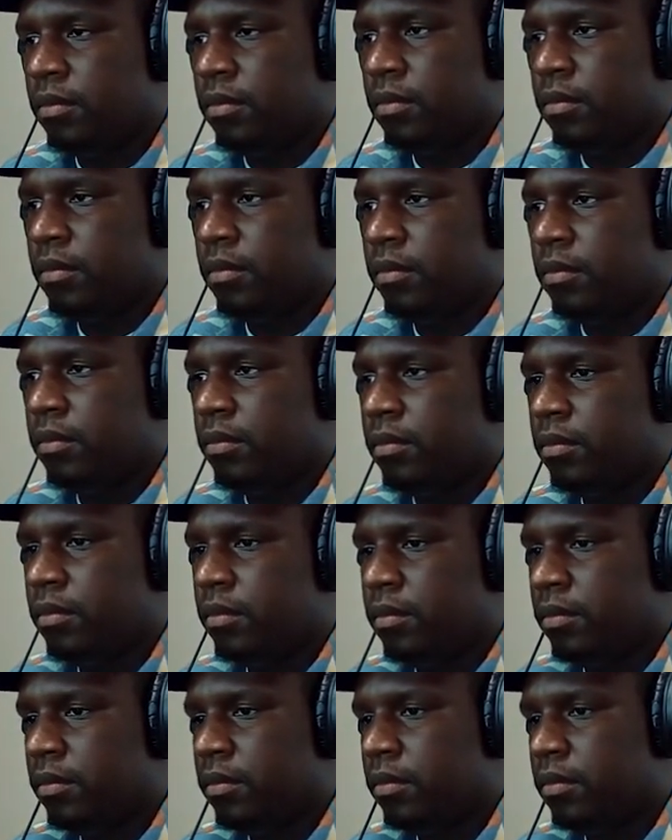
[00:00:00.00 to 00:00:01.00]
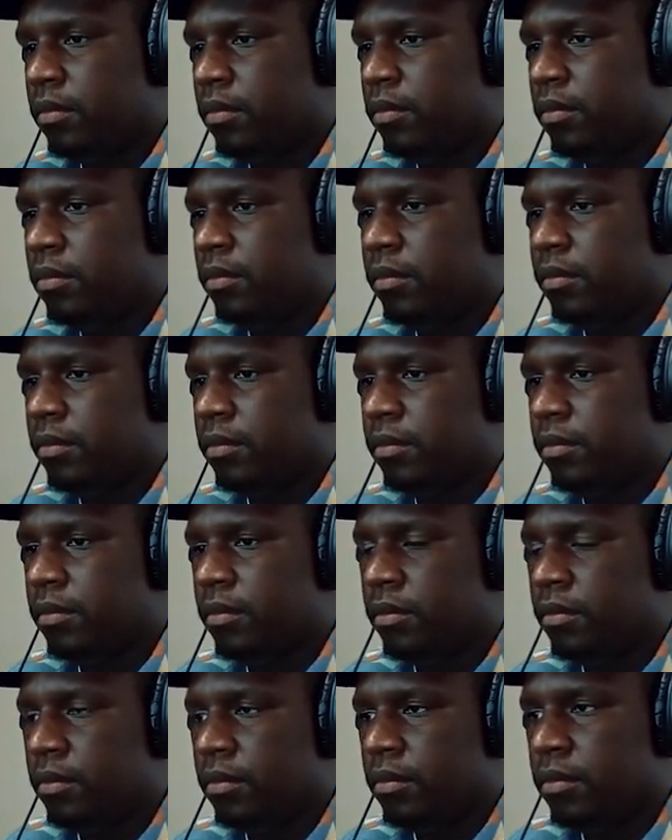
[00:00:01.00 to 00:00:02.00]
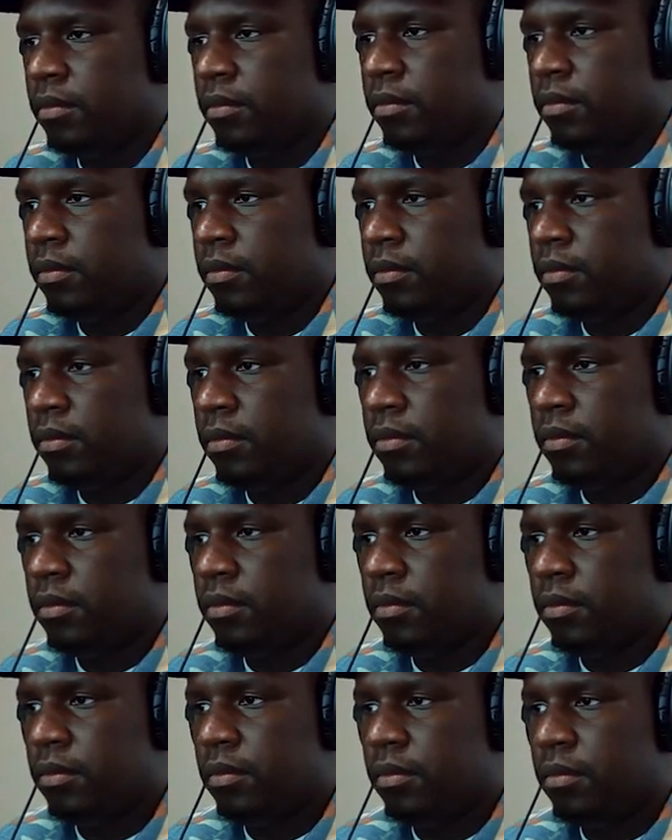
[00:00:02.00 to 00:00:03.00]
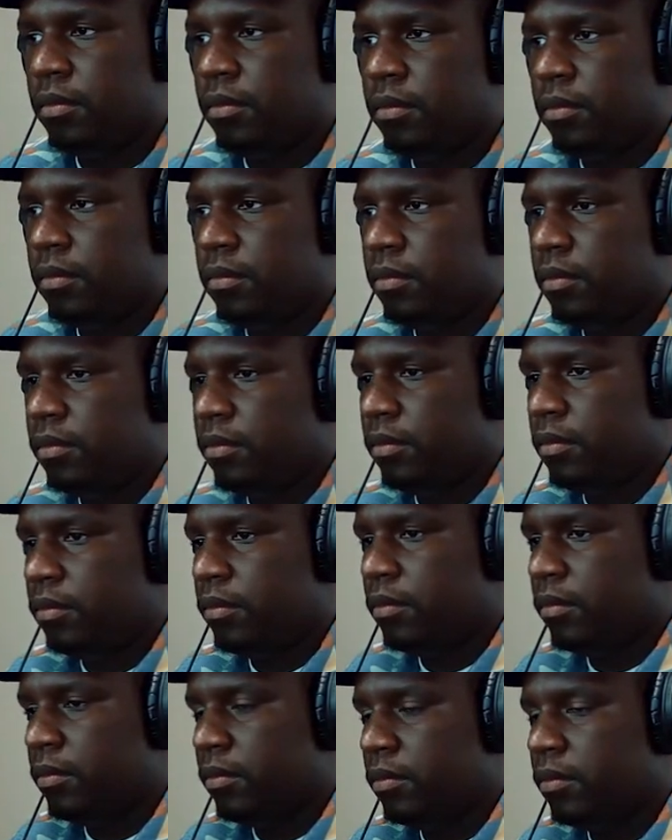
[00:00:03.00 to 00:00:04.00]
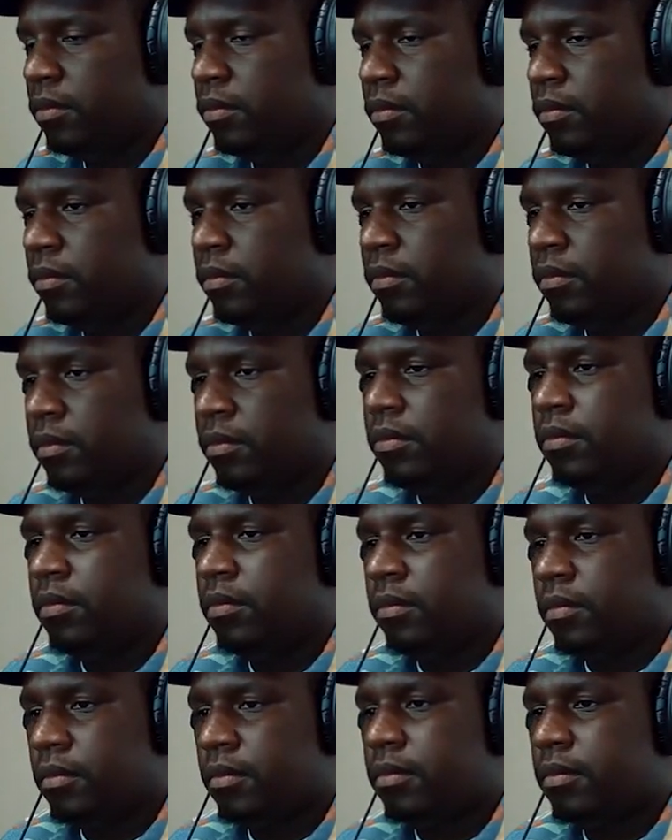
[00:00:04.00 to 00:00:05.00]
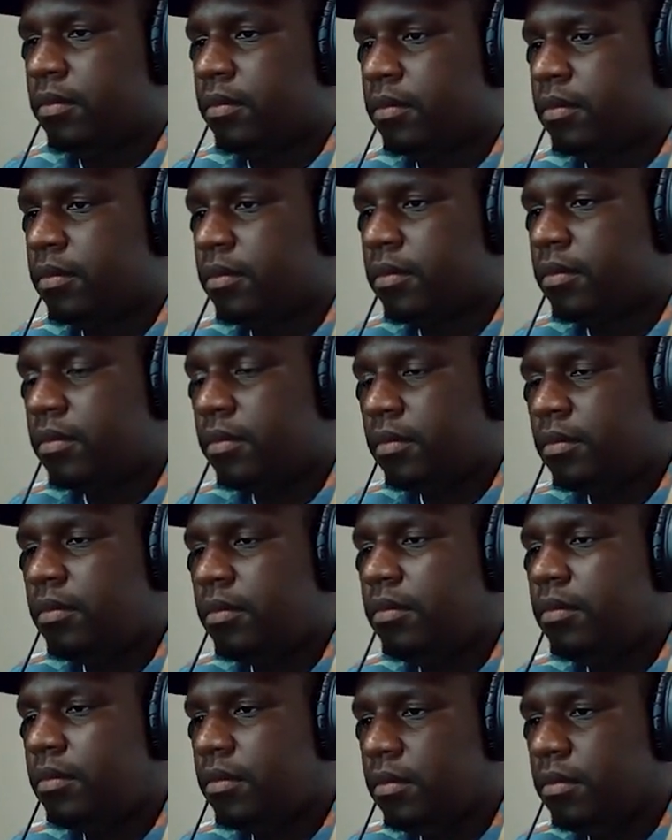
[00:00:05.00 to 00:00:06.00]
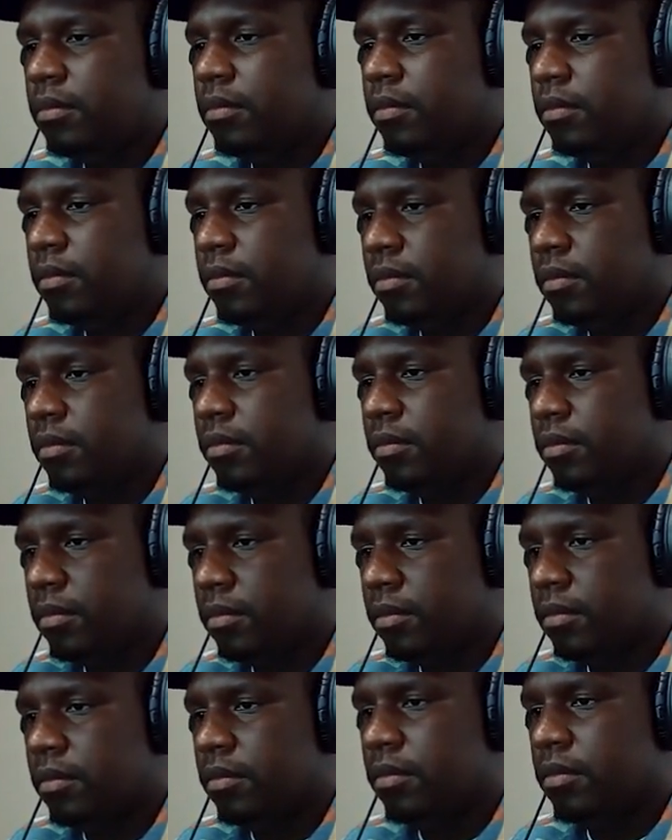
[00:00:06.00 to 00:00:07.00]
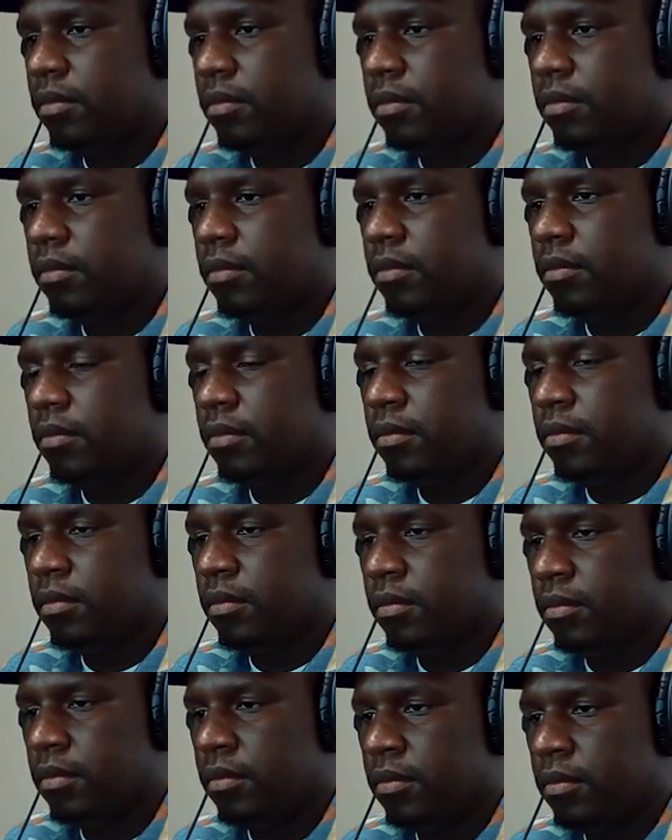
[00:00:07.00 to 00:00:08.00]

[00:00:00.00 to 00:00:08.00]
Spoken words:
[no speech]